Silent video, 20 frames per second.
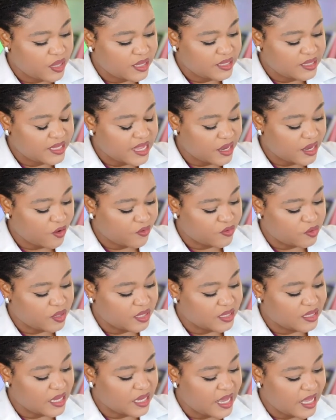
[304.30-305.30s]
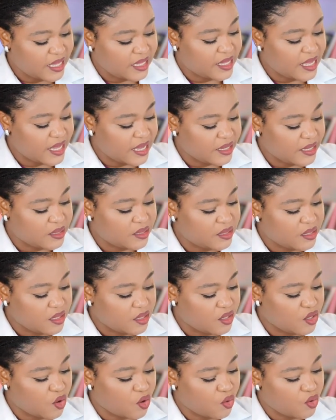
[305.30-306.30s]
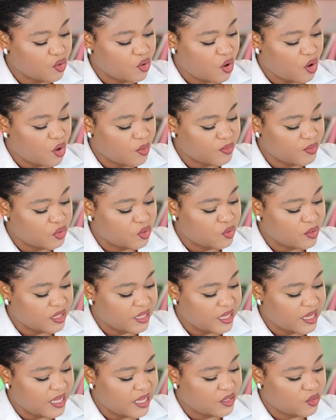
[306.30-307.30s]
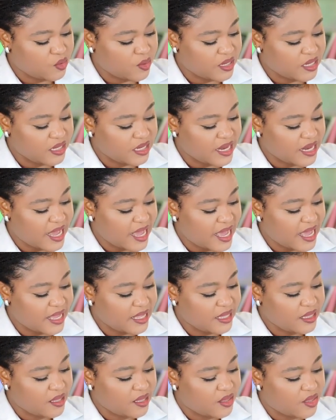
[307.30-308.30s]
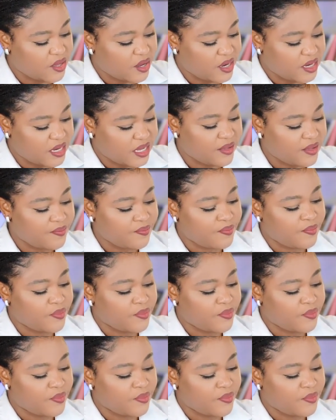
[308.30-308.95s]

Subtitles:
instead of 28 days, your own comes 28, 29, 30.